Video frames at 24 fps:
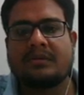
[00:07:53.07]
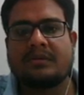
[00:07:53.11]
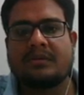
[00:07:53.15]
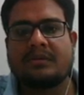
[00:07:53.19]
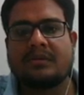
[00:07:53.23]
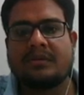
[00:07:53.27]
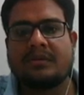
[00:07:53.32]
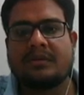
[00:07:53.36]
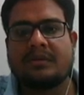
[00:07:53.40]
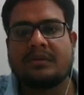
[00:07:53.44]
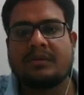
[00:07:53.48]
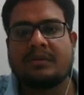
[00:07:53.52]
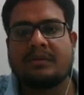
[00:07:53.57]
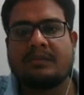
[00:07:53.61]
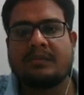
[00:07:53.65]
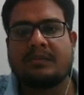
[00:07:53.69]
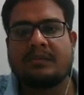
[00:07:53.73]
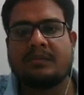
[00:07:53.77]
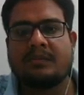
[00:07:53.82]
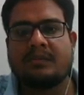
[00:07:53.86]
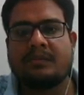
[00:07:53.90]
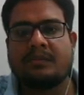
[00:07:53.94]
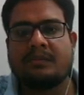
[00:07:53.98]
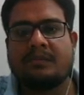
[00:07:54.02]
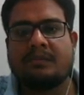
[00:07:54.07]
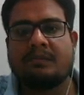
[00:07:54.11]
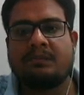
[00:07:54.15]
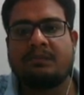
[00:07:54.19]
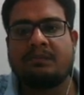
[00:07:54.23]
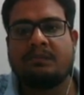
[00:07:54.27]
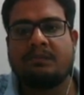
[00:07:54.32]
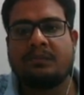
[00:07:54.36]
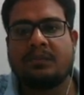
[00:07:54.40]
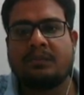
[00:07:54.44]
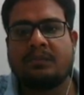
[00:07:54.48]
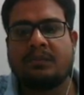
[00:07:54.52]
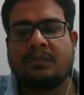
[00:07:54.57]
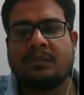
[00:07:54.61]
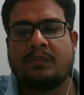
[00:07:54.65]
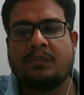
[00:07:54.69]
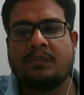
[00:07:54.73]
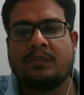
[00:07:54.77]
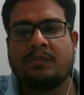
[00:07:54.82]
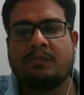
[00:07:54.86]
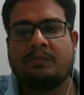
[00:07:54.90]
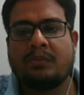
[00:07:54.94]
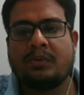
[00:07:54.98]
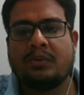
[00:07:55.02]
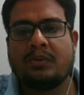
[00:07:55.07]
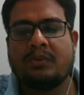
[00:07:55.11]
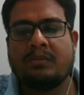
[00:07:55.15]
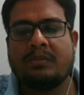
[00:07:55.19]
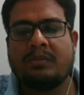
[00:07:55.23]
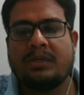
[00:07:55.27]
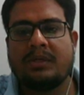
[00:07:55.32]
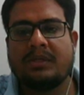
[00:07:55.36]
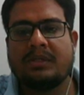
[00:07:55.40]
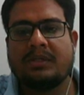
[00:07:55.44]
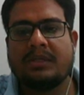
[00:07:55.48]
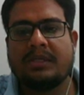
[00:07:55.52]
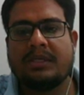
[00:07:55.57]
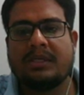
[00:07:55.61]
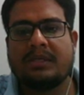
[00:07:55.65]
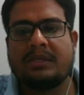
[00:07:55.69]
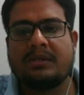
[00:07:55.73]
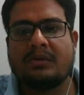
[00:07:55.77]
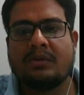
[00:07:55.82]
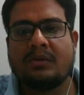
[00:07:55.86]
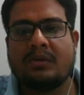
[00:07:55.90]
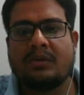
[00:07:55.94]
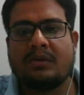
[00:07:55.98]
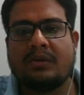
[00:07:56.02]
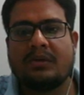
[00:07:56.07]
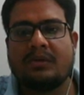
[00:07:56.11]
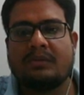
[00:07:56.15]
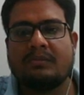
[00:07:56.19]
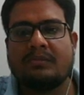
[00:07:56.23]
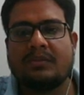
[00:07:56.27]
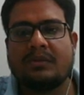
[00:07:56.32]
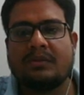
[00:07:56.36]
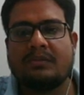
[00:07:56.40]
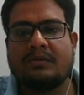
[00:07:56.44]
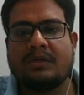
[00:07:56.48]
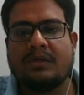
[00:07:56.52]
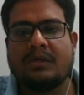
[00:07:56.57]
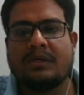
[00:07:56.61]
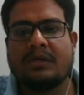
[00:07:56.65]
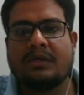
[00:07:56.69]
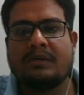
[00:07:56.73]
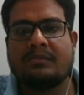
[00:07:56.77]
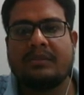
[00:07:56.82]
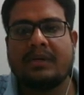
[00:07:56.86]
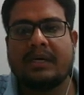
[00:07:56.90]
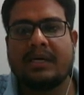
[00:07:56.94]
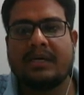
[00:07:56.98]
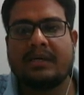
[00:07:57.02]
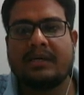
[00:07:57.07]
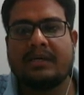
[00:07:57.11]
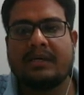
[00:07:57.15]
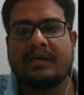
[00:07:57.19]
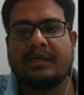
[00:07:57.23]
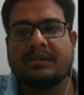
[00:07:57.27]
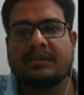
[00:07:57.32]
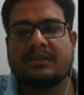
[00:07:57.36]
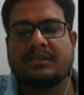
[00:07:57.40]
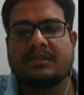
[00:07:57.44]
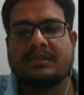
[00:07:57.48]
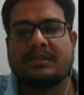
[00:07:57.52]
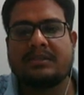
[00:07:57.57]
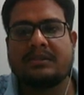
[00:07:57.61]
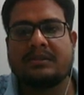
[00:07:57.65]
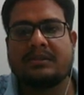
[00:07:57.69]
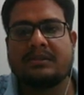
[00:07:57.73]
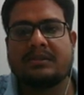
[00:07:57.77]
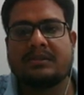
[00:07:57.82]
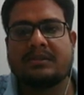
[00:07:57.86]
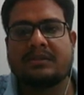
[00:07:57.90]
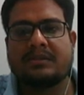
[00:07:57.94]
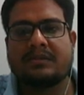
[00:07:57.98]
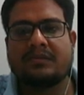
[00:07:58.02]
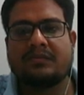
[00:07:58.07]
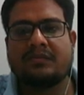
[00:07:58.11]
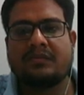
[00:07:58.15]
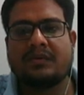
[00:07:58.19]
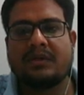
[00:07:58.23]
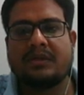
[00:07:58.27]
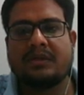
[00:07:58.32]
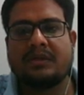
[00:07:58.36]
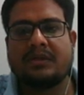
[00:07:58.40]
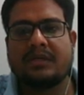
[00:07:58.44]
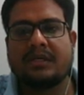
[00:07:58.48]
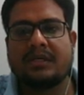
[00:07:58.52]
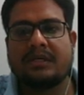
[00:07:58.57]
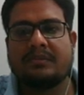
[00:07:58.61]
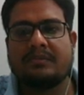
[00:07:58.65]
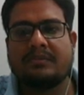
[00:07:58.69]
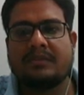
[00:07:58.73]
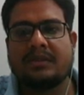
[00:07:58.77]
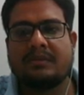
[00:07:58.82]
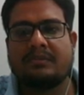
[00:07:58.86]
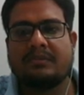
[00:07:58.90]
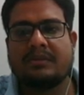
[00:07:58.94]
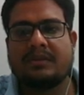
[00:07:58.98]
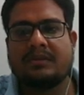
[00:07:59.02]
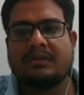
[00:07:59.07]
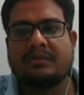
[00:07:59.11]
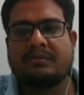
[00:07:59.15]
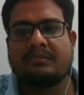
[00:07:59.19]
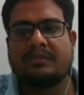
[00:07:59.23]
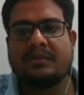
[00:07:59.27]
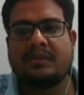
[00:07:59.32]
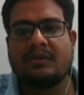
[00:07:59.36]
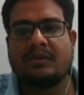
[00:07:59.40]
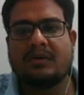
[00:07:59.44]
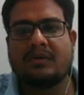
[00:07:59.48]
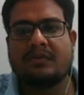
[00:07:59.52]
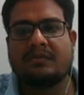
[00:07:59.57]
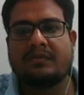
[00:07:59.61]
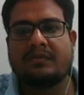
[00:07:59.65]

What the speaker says: the probability that odd number will come at least one time, it means P of